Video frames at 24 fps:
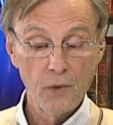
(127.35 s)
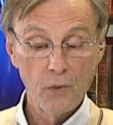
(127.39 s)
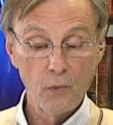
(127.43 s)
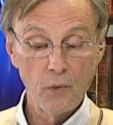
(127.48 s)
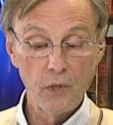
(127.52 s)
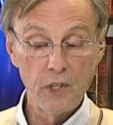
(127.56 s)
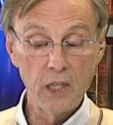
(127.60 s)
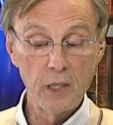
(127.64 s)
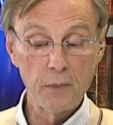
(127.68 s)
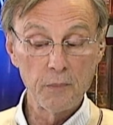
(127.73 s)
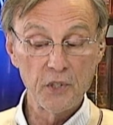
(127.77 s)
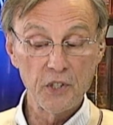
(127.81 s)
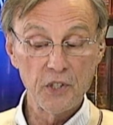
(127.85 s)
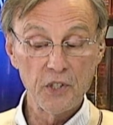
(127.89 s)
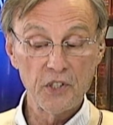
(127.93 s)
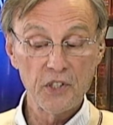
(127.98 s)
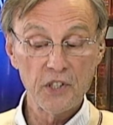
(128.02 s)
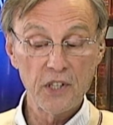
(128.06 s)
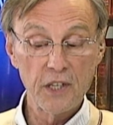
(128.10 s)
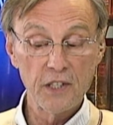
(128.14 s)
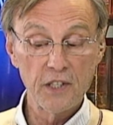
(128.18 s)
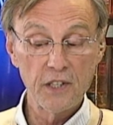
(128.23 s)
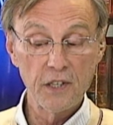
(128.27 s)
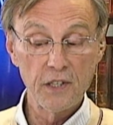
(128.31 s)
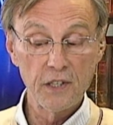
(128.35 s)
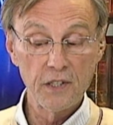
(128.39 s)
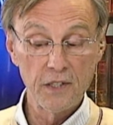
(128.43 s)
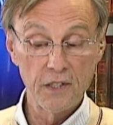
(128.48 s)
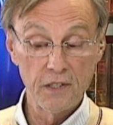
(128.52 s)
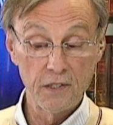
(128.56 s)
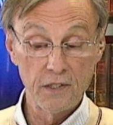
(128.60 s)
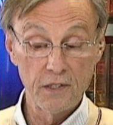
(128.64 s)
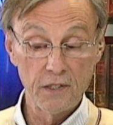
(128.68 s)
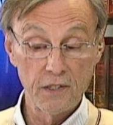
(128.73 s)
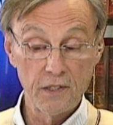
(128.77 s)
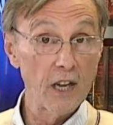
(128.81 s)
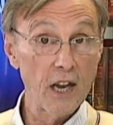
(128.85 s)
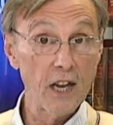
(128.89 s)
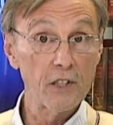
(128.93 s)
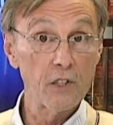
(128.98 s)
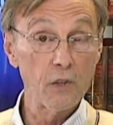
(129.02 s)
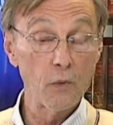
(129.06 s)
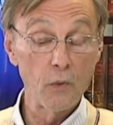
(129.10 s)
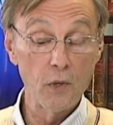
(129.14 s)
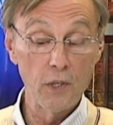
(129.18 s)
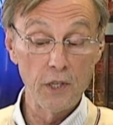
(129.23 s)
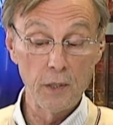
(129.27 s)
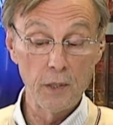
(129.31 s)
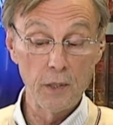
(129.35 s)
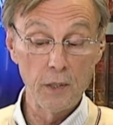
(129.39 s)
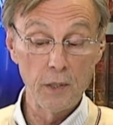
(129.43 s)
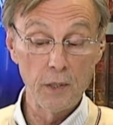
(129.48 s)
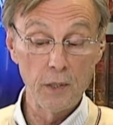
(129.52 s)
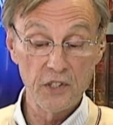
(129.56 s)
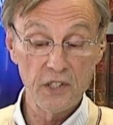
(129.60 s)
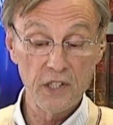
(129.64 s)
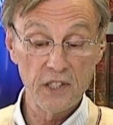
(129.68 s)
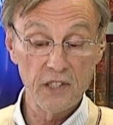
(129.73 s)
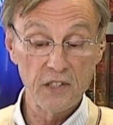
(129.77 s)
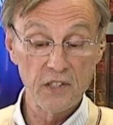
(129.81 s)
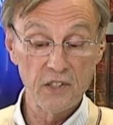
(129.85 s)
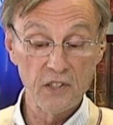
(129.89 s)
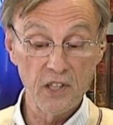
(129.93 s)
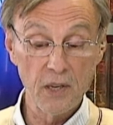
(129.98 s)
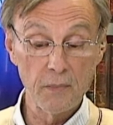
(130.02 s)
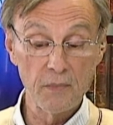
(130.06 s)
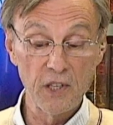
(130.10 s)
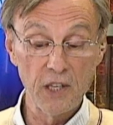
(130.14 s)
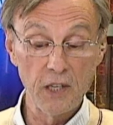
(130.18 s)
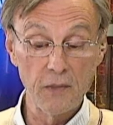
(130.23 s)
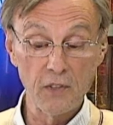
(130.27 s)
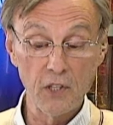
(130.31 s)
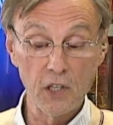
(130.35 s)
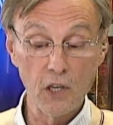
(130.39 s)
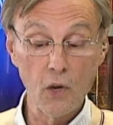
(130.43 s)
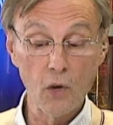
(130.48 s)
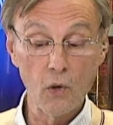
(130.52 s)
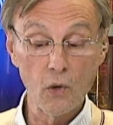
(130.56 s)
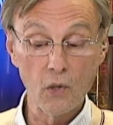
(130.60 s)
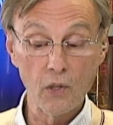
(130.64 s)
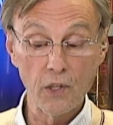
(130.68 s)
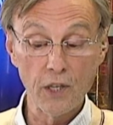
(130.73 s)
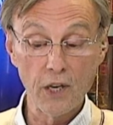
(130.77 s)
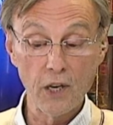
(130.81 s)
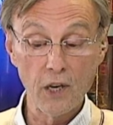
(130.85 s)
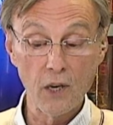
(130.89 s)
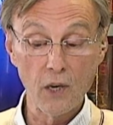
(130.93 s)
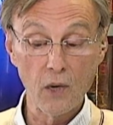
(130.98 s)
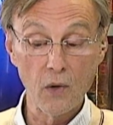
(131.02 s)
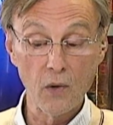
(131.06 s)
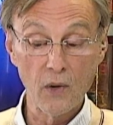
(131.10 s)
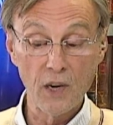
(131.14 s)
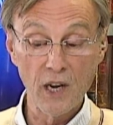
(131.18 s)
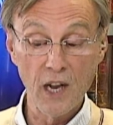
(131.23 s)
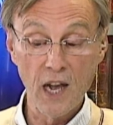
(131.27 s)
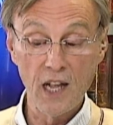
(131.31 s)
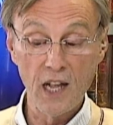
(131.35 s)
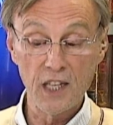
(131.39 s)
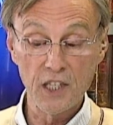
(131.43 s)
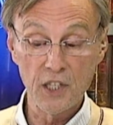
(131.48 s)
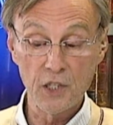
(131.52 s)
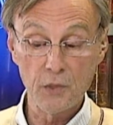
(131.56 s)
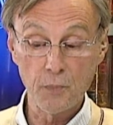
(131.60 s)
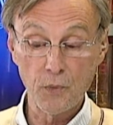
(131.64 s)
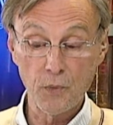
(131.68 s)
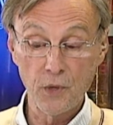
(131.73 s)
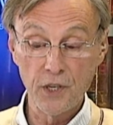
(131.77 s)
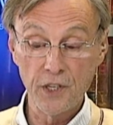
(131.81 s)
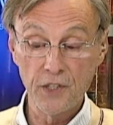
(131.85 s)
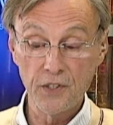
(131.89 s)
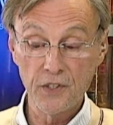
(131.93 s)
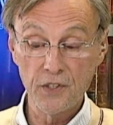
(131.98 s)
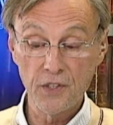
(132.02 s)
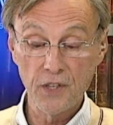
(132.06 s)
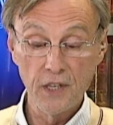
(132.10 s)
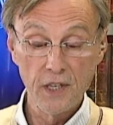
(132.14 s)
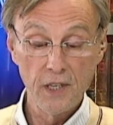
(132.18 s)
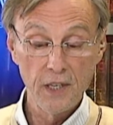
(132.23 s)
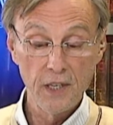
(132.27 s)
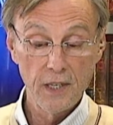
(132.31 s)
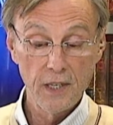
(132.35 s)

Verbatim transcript: Williams is, uh, this Dr. Williams is something of a local hero in Holly Springs.